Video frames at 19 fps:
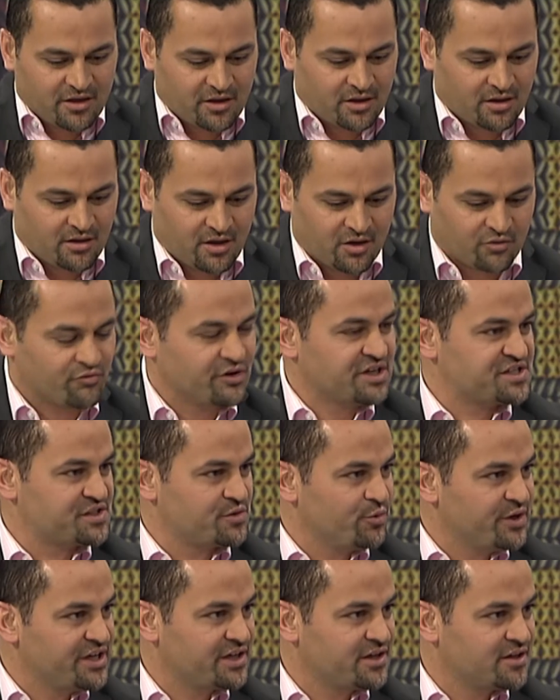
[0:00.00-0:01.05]
a
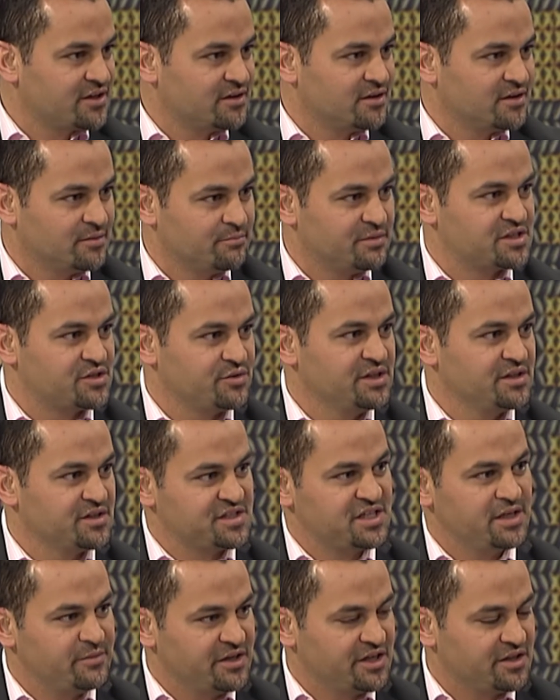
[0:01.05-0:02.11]
rest week in between the
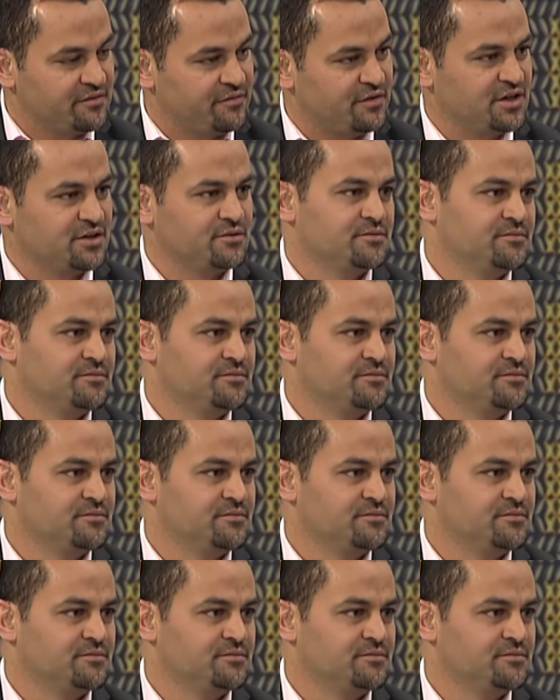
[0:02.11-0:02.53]
semi and the final?